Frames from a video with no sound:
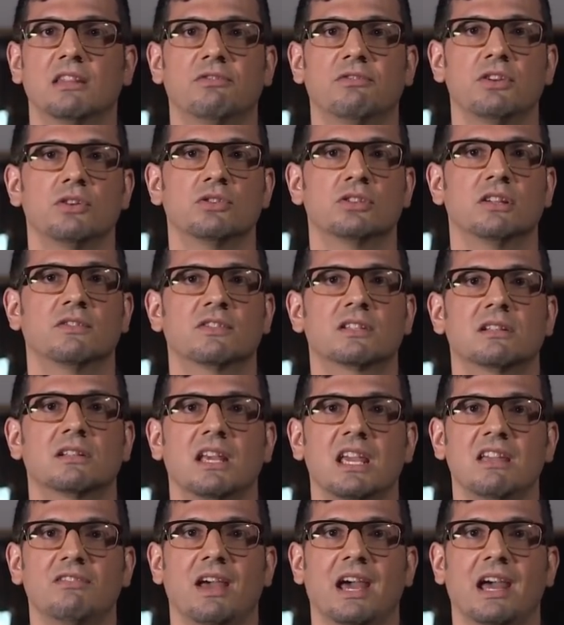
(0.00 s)
the Fugitive
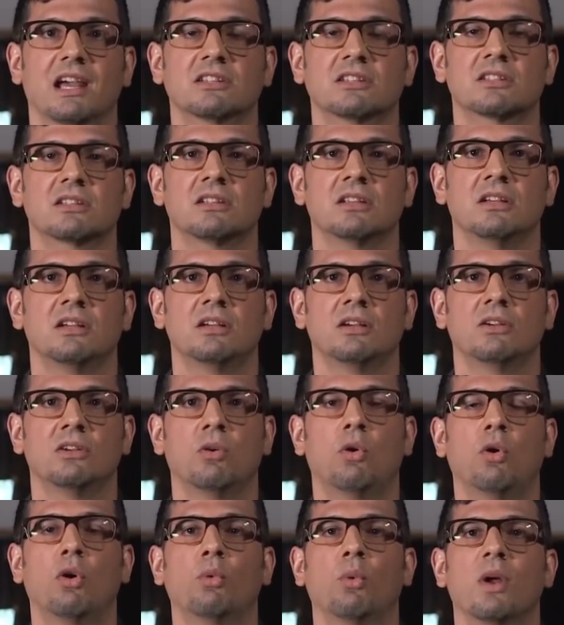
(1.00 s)
Slave Acts
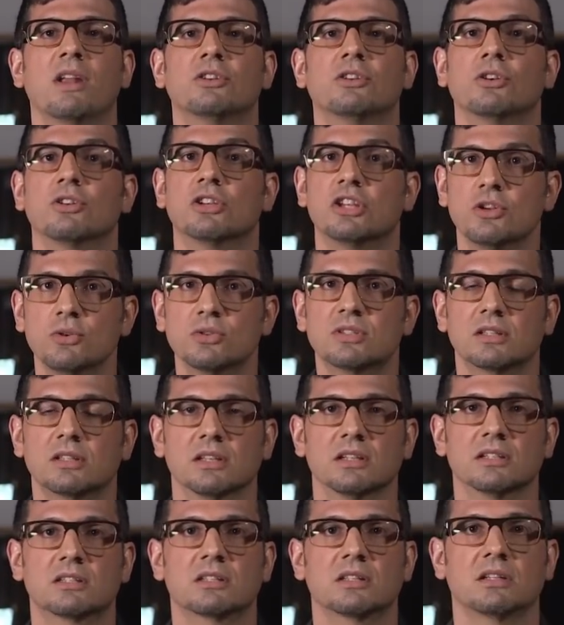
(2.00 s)
or rendered
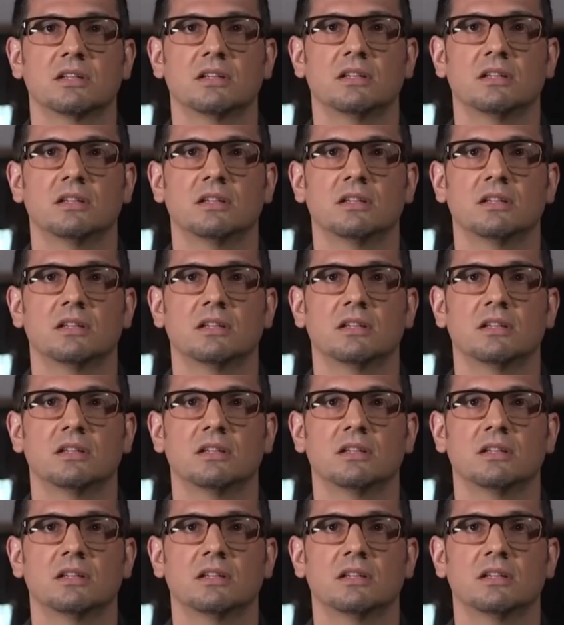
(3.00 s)
useless